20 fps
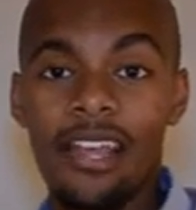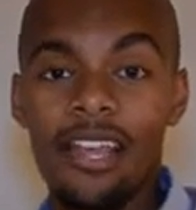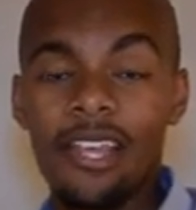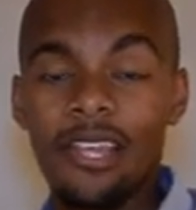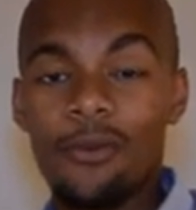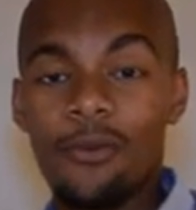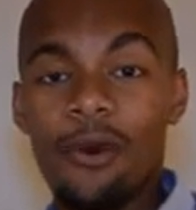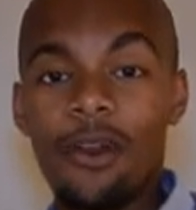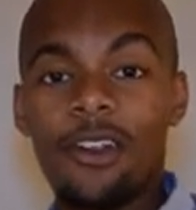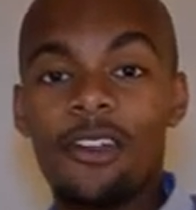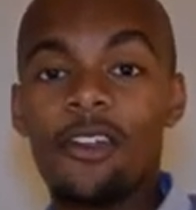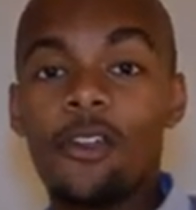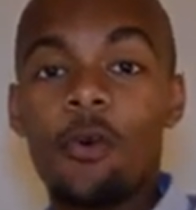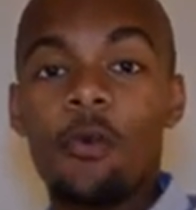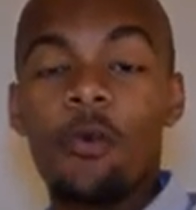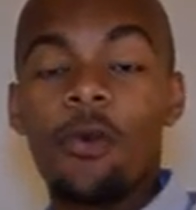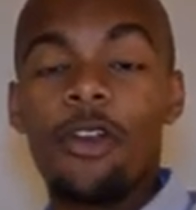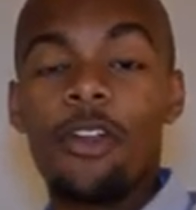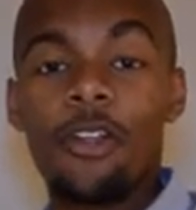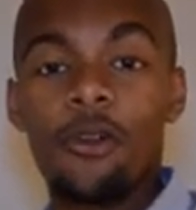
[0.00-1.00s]
You want to know
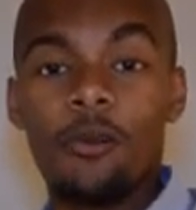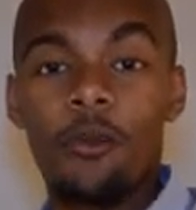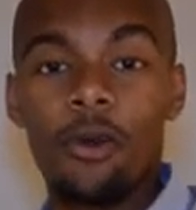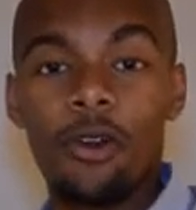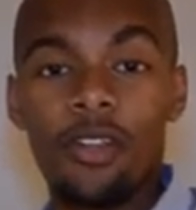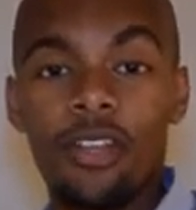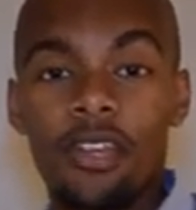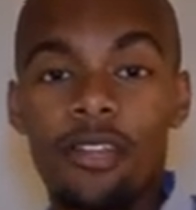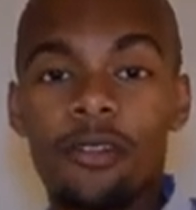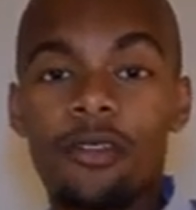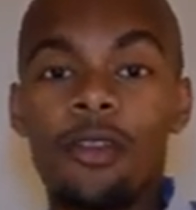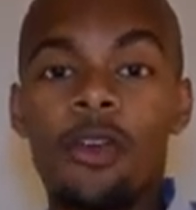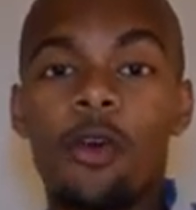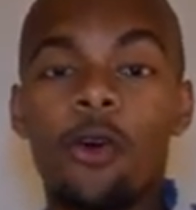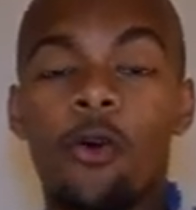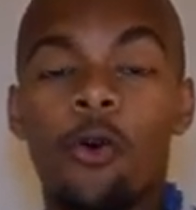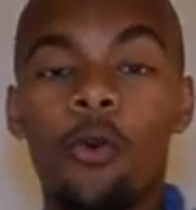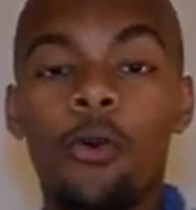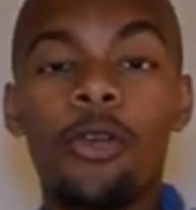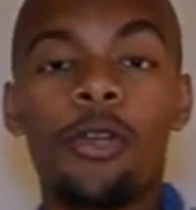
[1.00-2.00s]
where you're working,
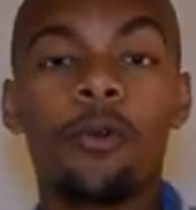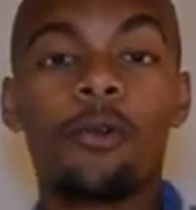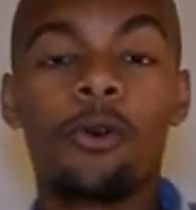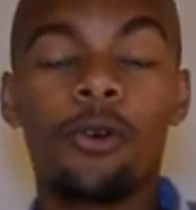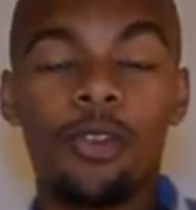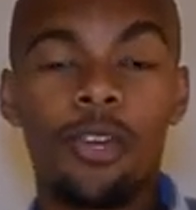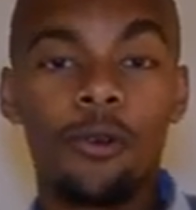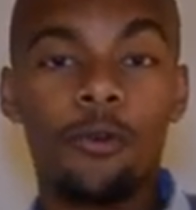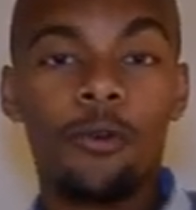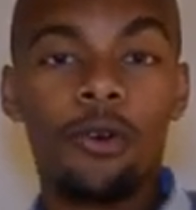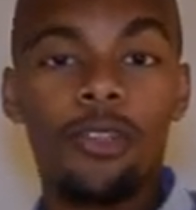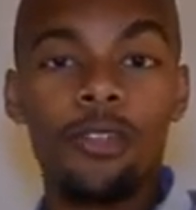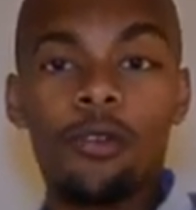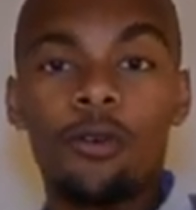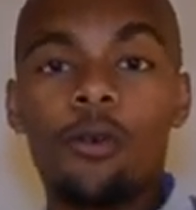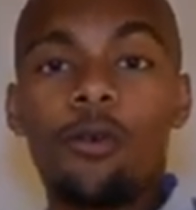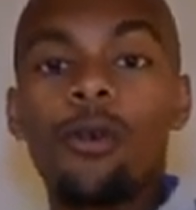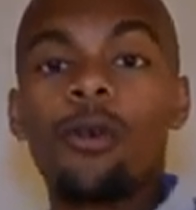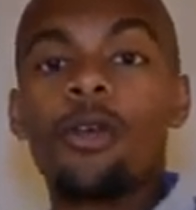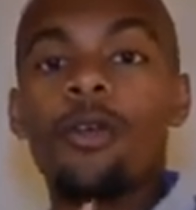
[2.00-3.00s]
who you're working with,
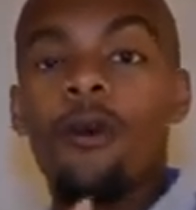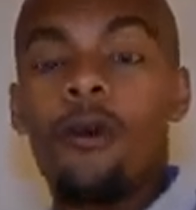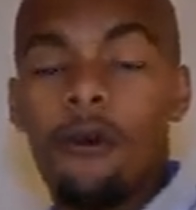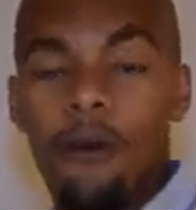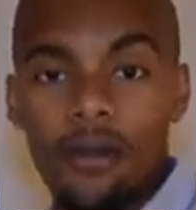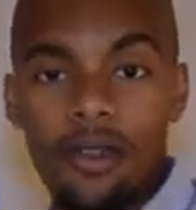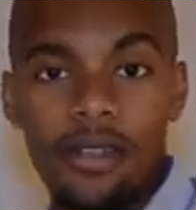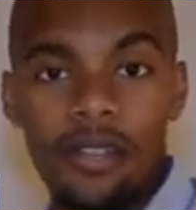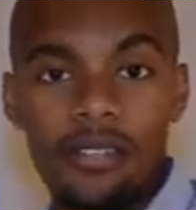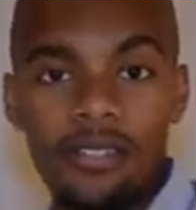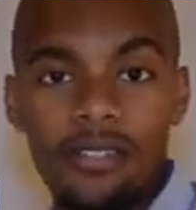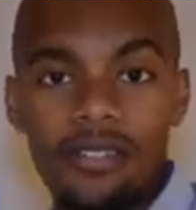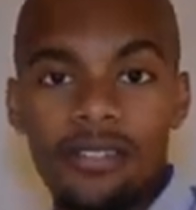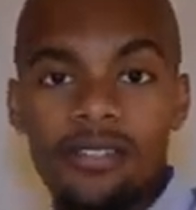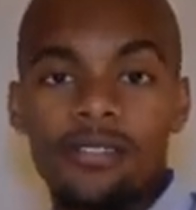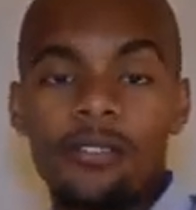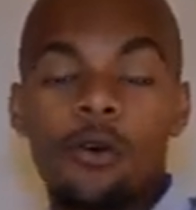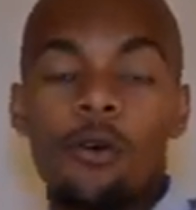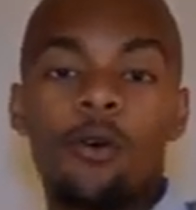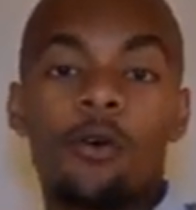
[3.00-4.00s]
who your audience
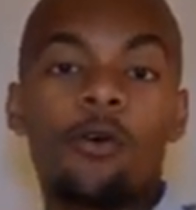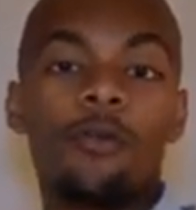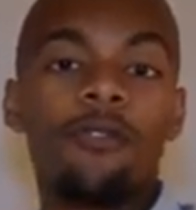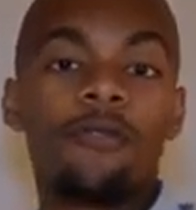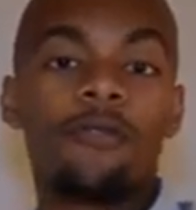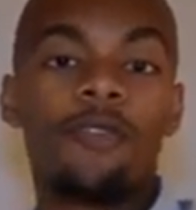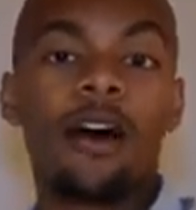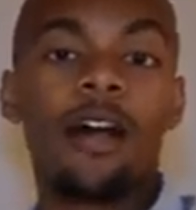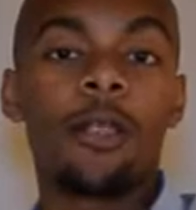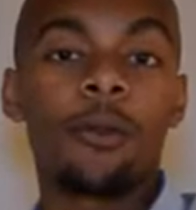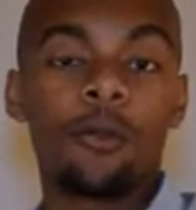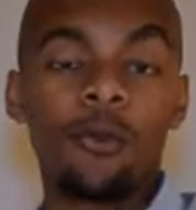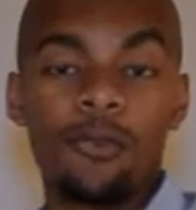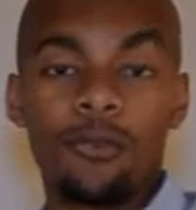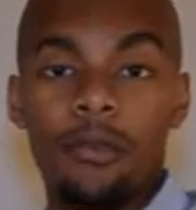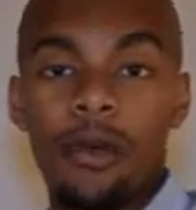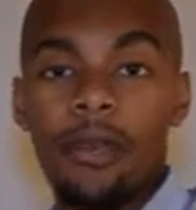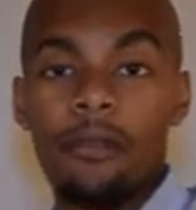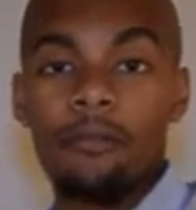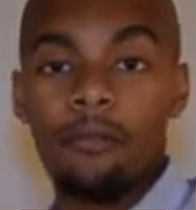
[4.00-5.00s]
is, who the followers
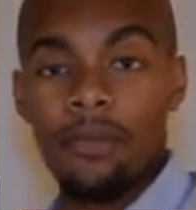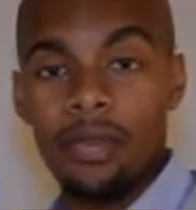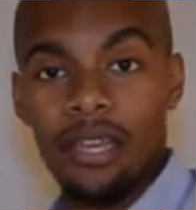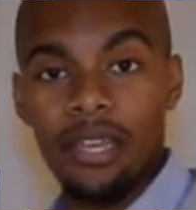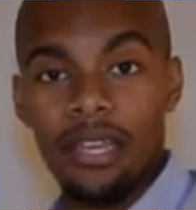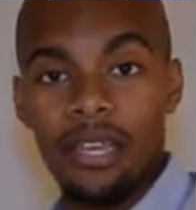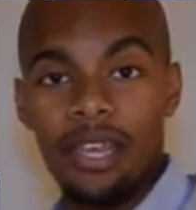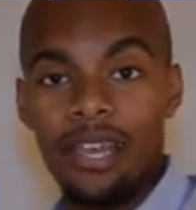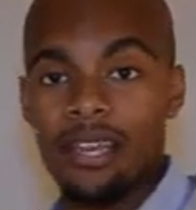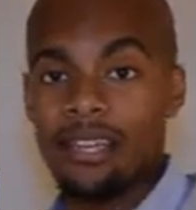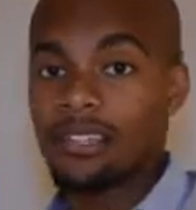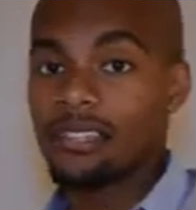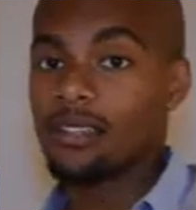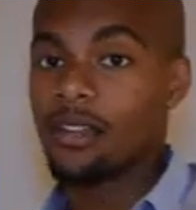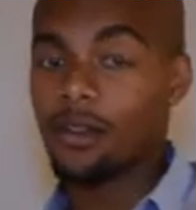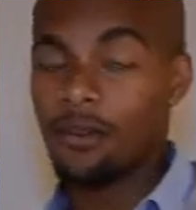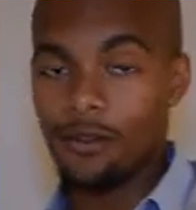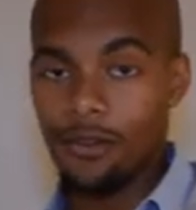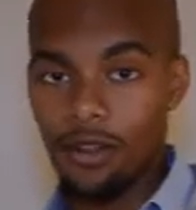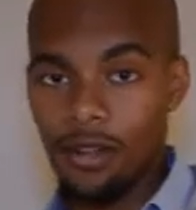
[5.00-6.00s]
might be,
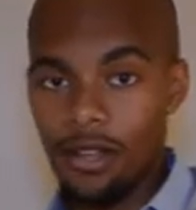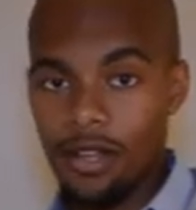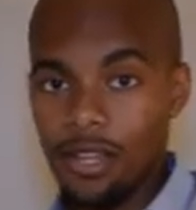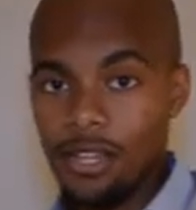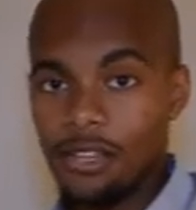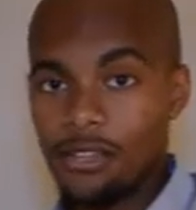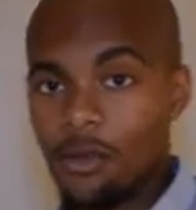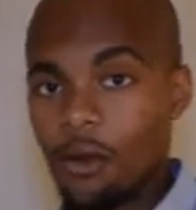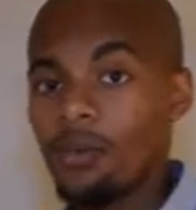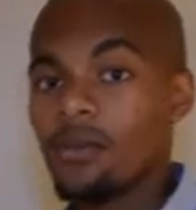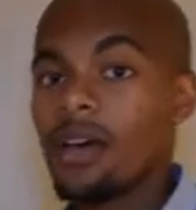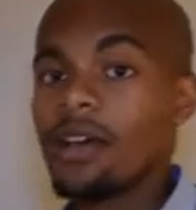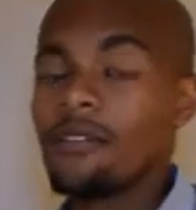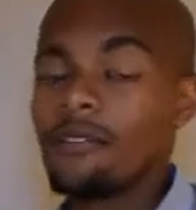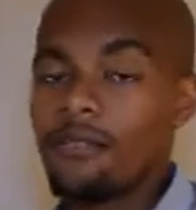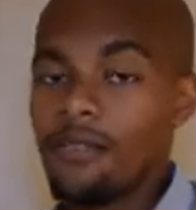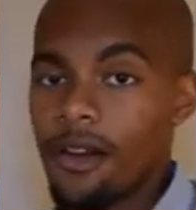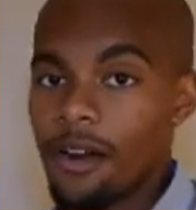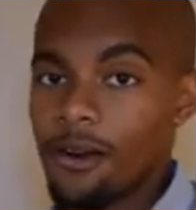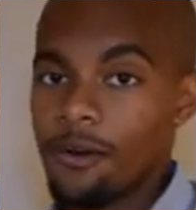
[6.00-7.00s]
etc. Know that
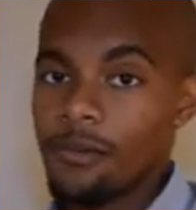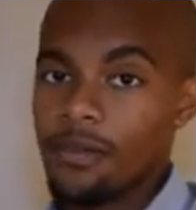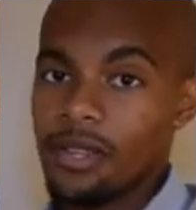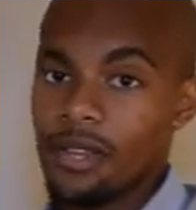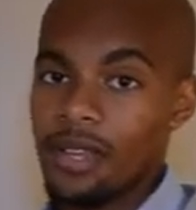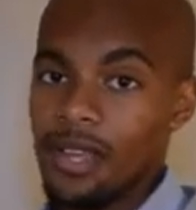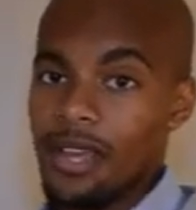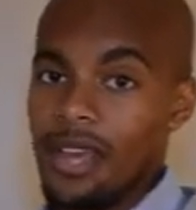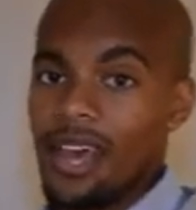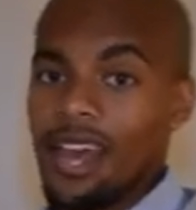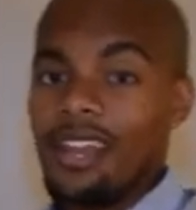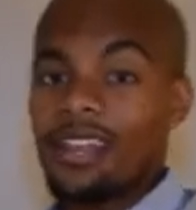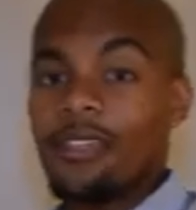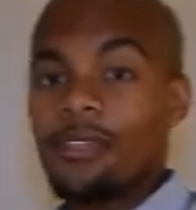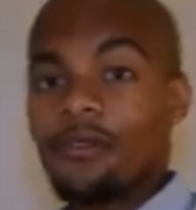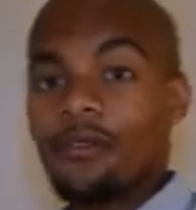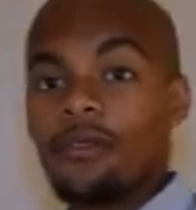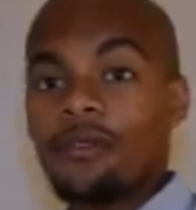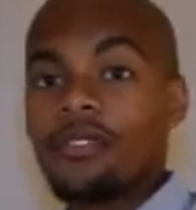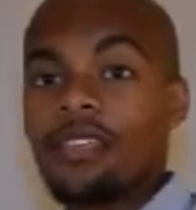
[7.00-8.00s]
environment. And the
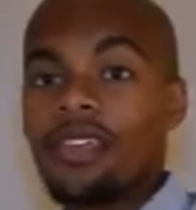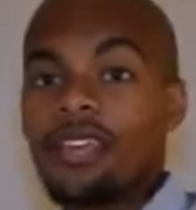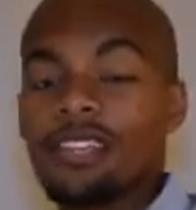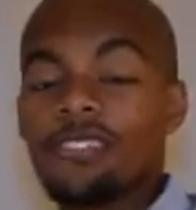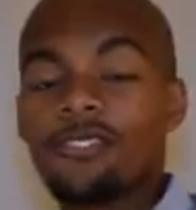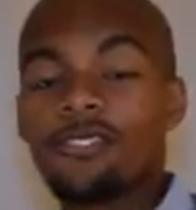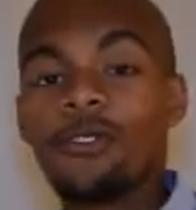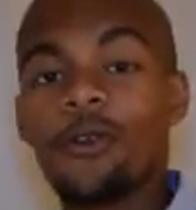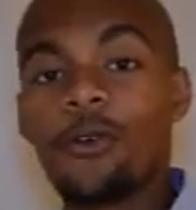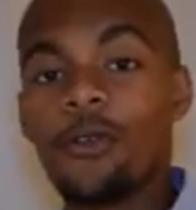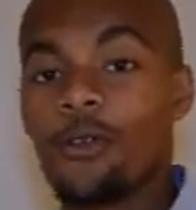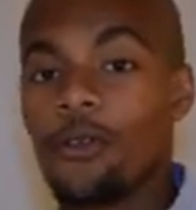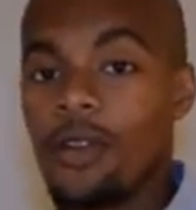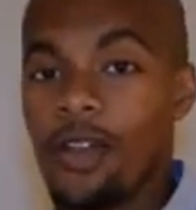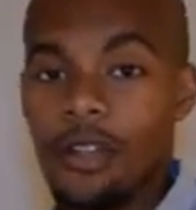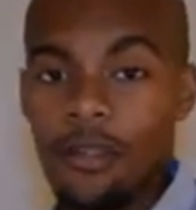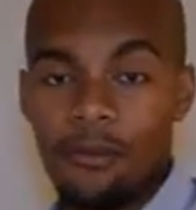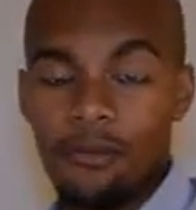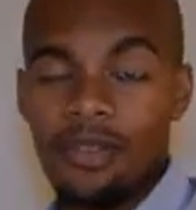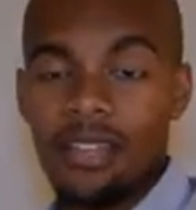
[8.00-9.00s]
third thing is know your
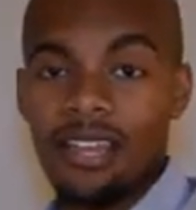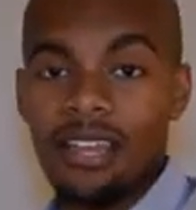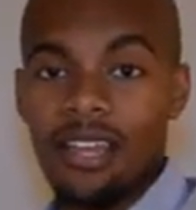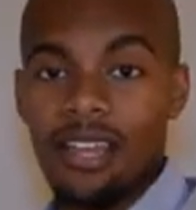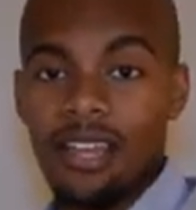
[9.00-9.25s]
enemy.